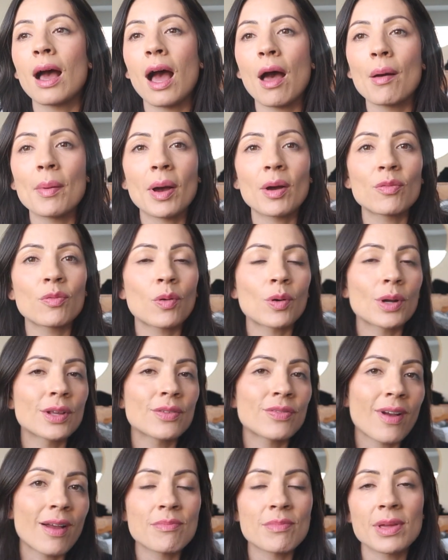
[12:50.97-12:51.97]
about
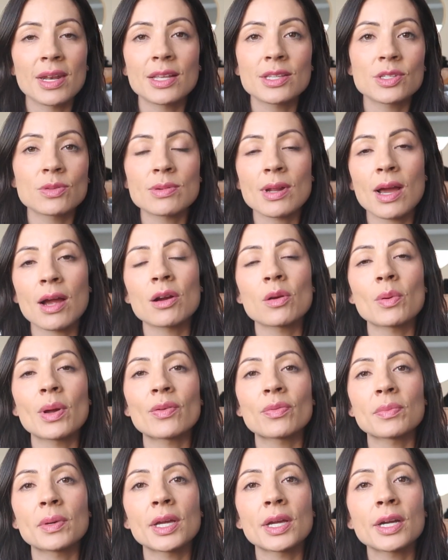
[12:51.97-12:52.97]
forty-five minutes to an hour away
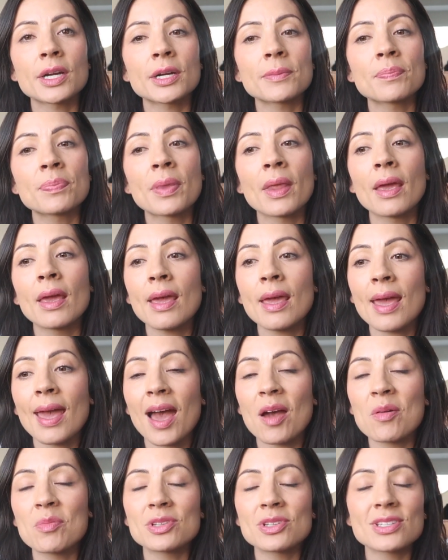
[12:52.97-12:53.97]
from here,
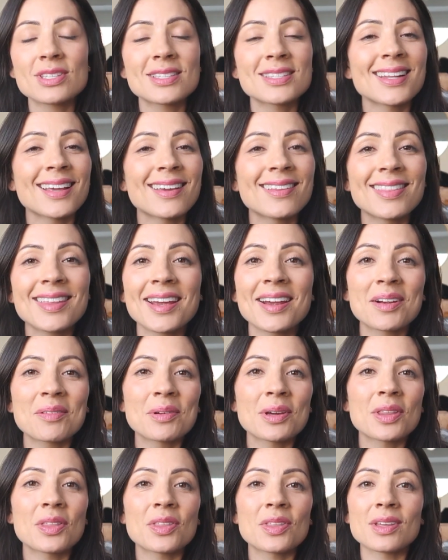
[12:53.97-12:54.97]
and we just stayed there
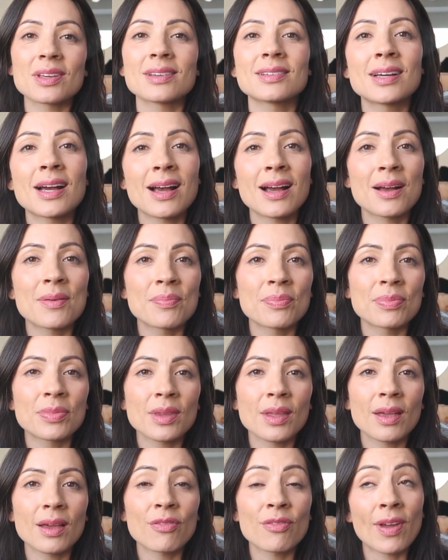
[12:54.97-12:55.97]
with Um,
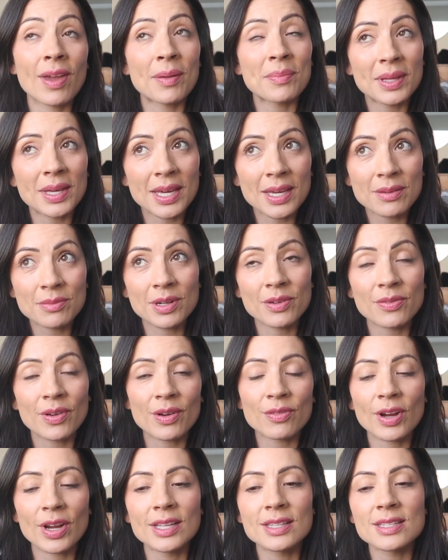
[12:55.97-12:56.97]
a family, one of
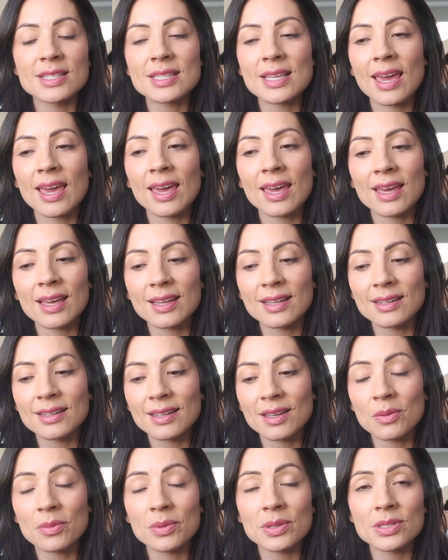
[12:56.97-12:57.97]
our friends, and
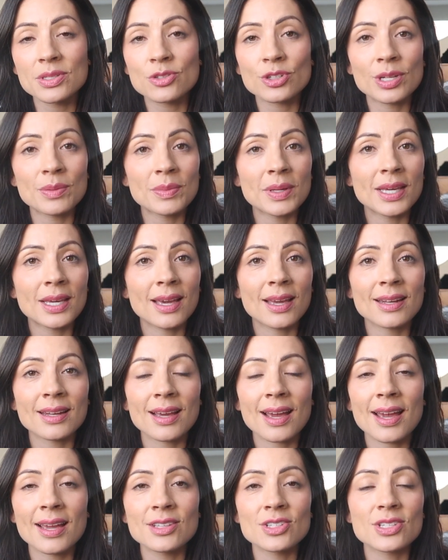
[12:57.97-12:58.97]
it was dreamy and
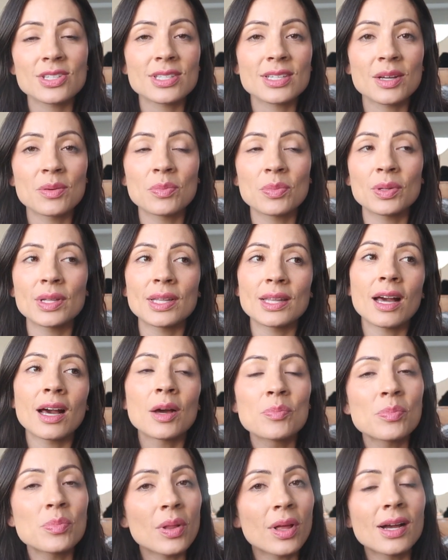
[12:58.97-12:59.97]
I just completely
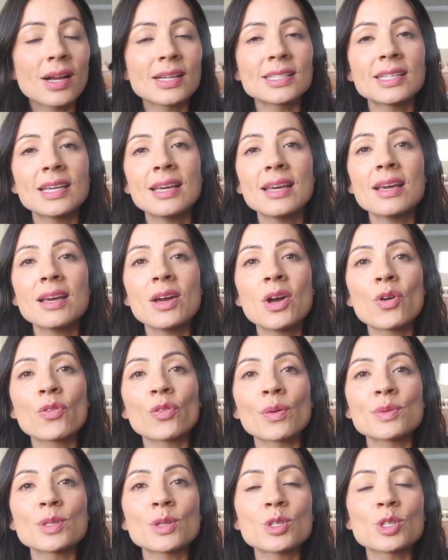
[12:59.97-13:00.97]
unplugged
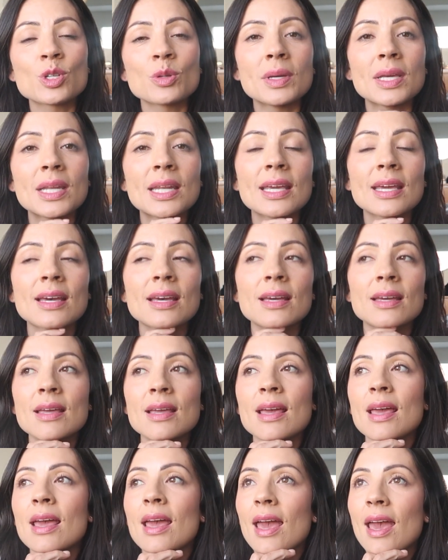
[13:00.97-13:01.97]
from social media
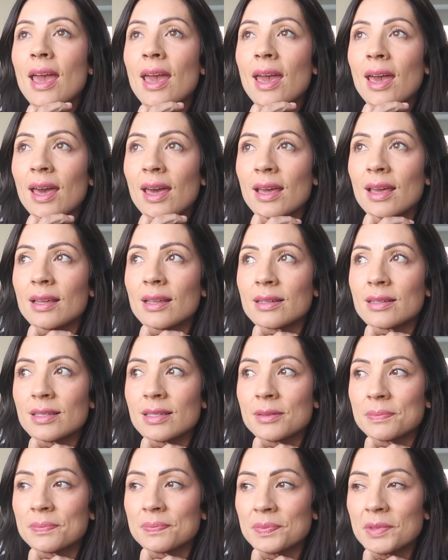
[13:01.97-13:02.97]
and
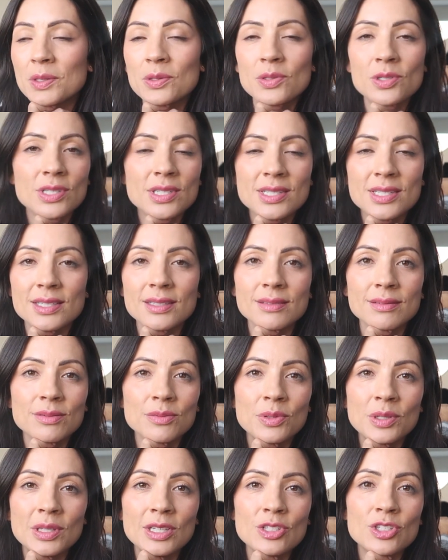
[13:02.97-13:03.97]
it was just
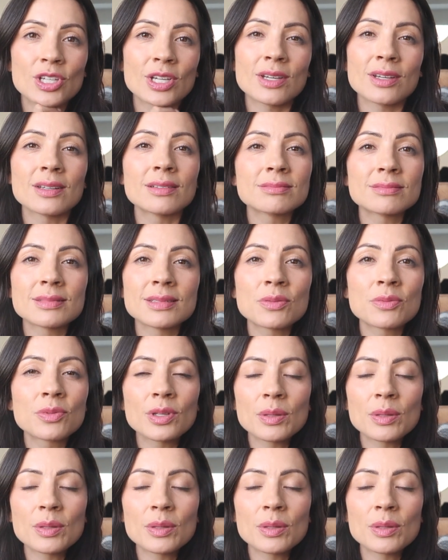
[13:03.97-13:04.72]
really chill and